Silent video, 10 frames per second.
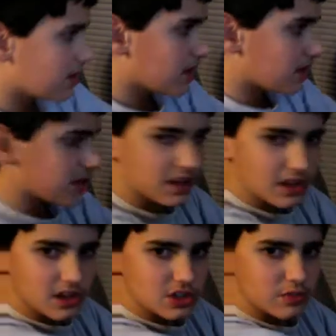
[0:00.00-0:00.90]

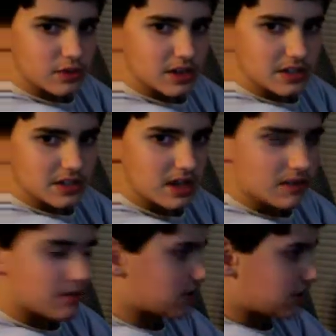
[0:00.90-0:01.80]
Articulation-wise, his head
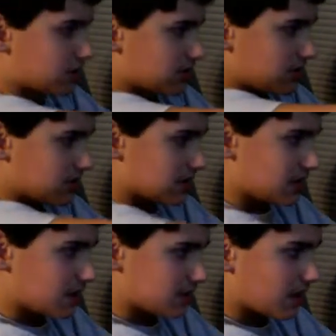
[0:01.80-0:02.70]
rotates 360,
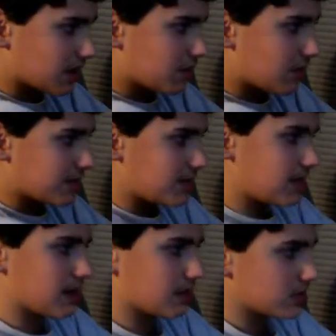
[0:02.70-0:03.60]
does not go up and
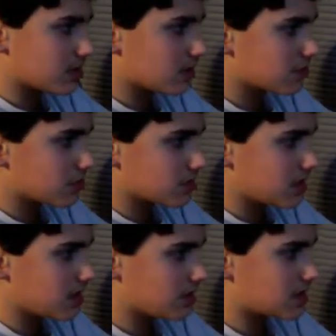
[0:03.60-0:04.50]
down. His arms rotate
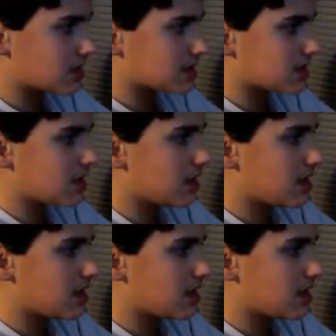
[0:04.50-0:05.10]
360.